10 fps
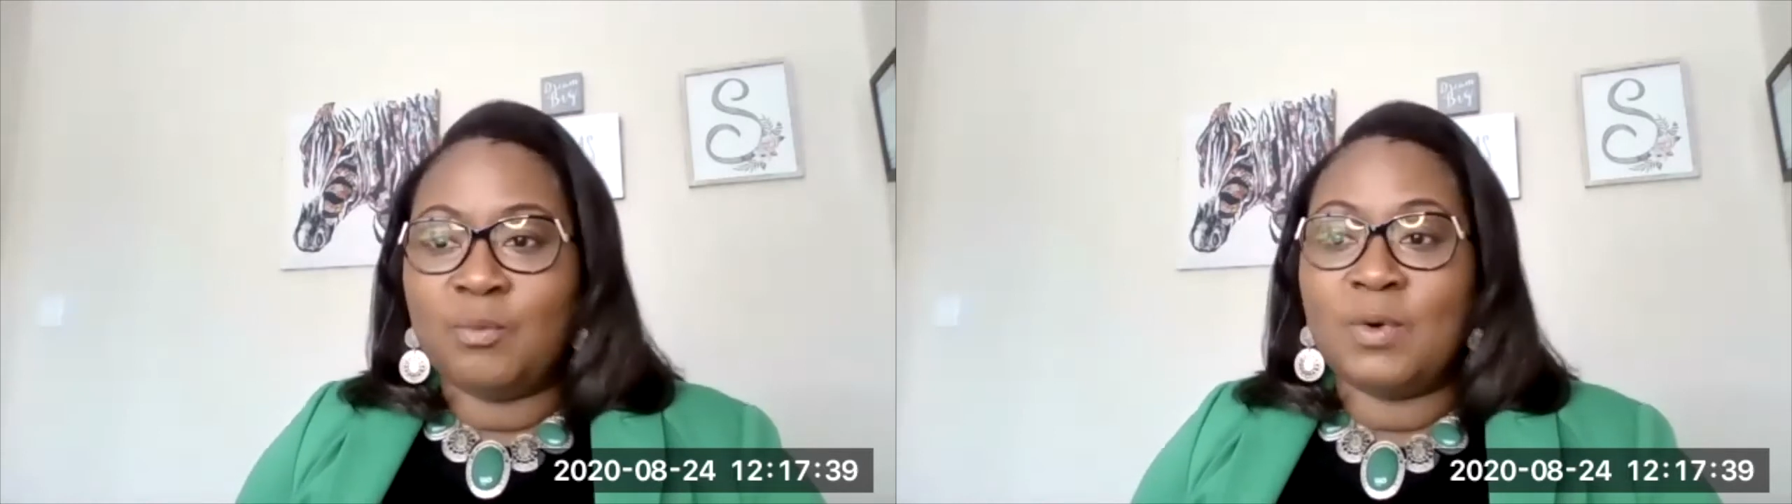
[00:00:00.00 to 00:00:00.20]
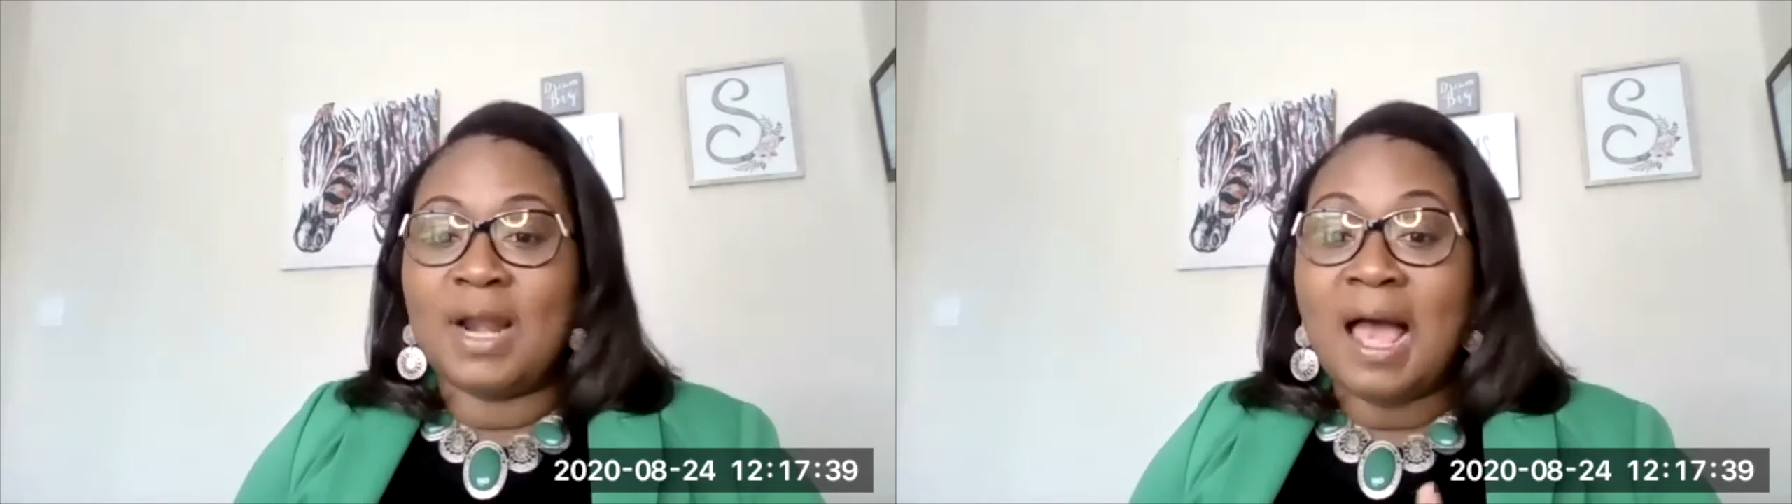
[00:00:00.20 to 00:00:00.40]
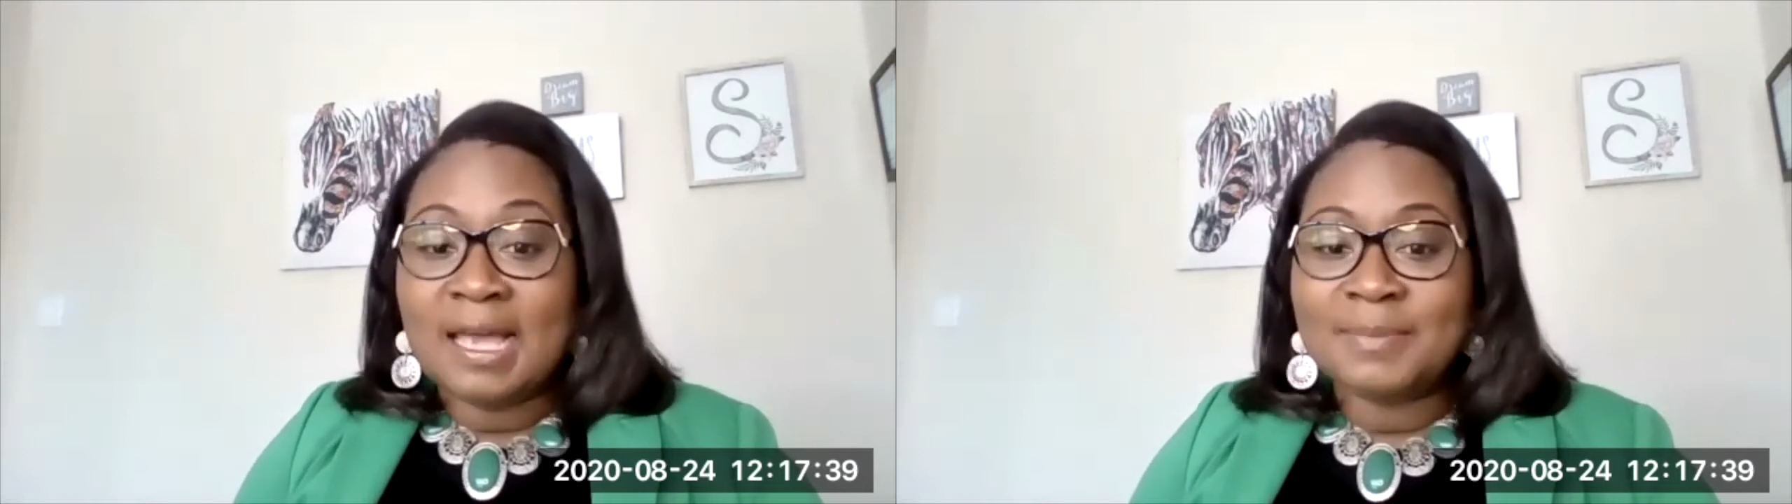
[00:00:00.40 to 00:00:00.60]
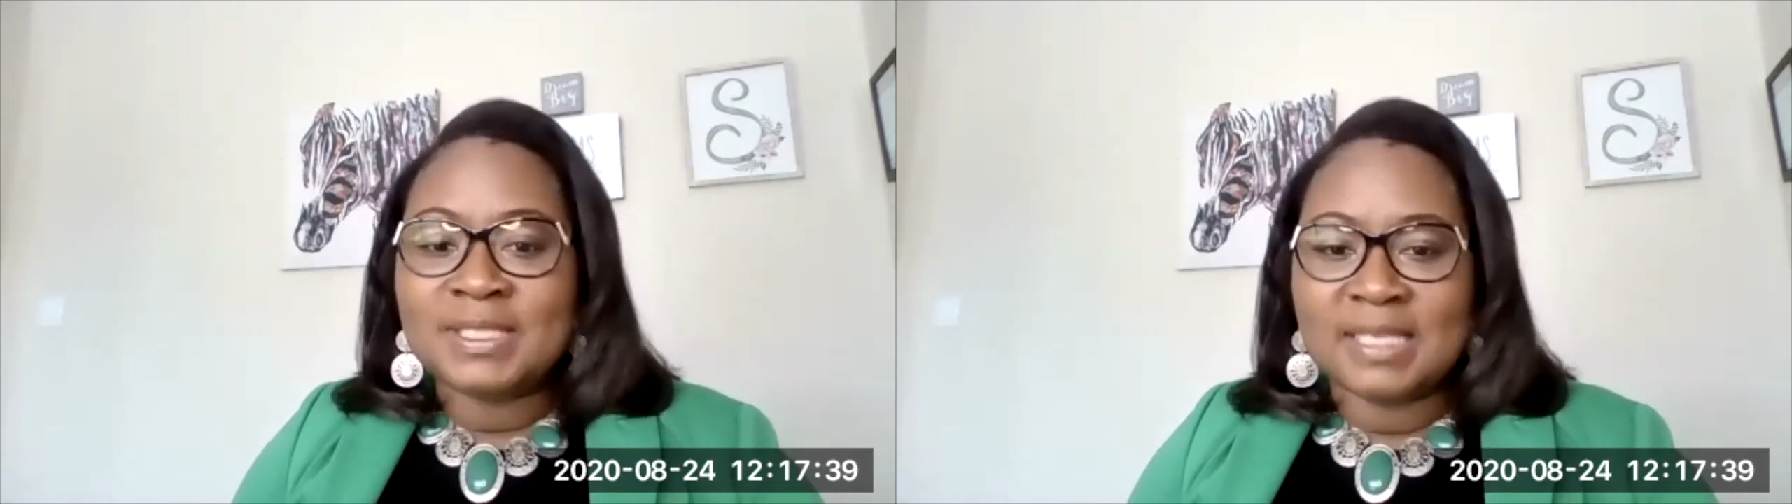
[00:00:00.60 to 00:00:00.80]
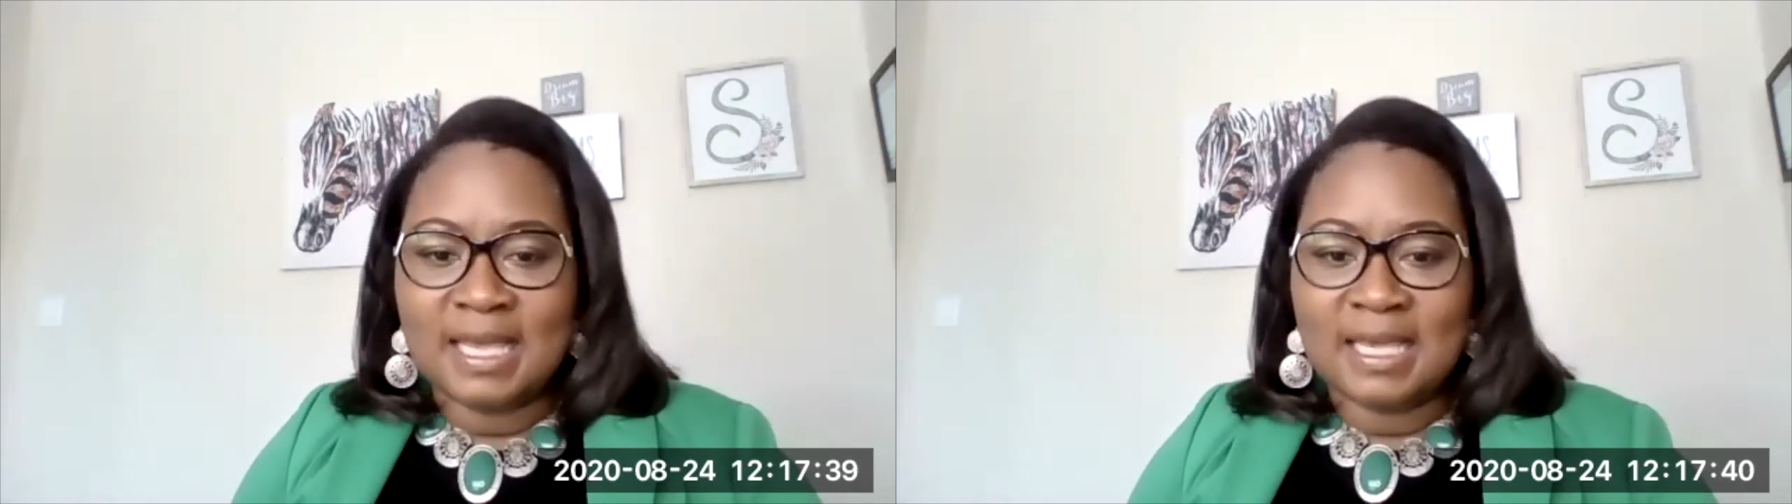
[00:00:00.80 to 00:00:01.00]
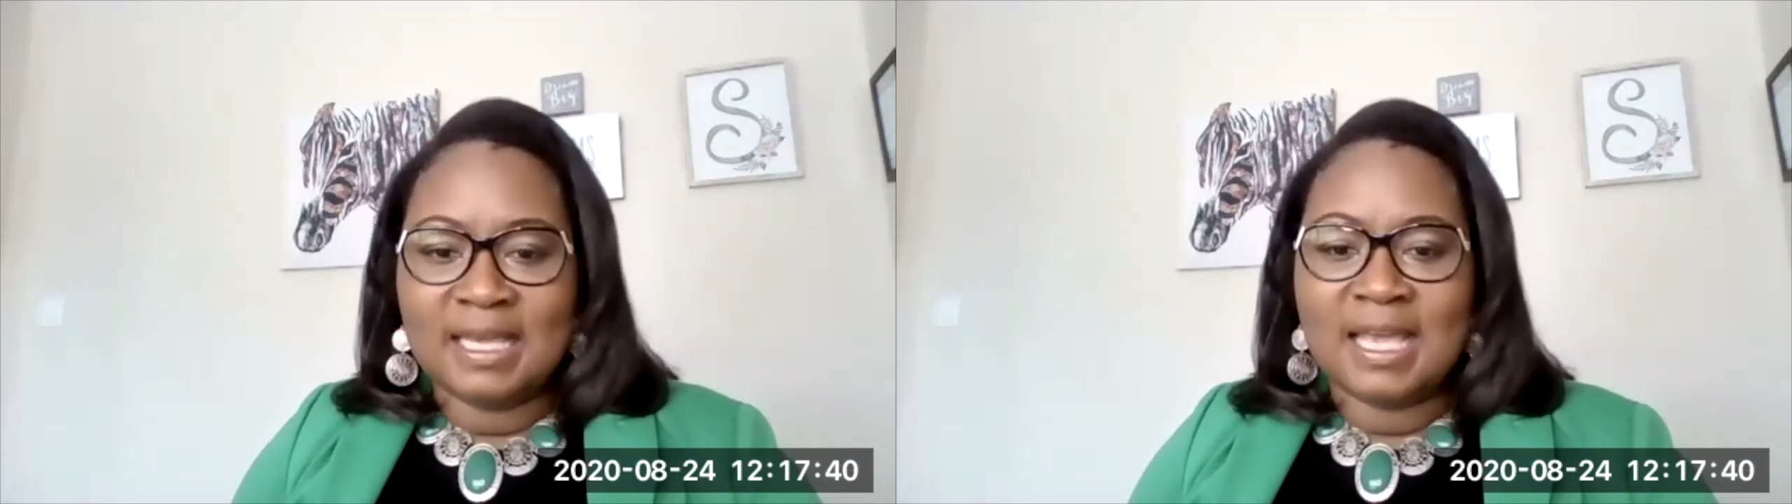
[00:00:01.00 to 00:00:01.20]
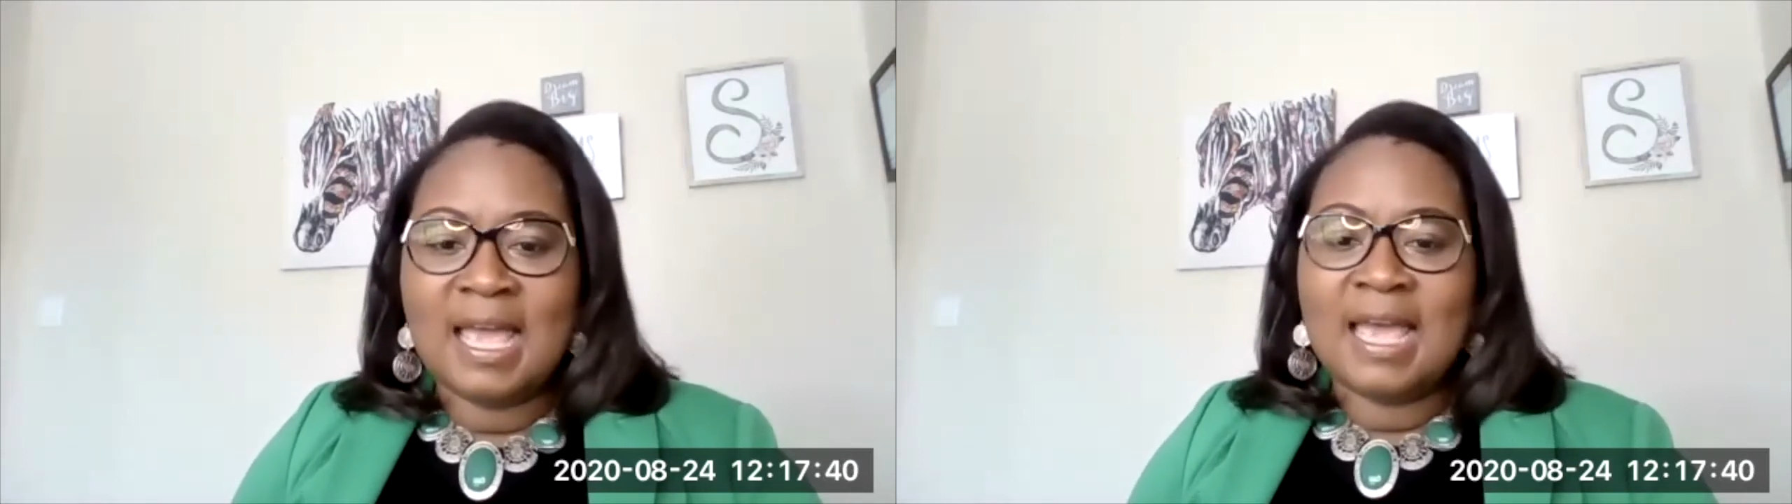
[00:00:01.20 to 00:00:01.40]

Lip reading: and what I'm saying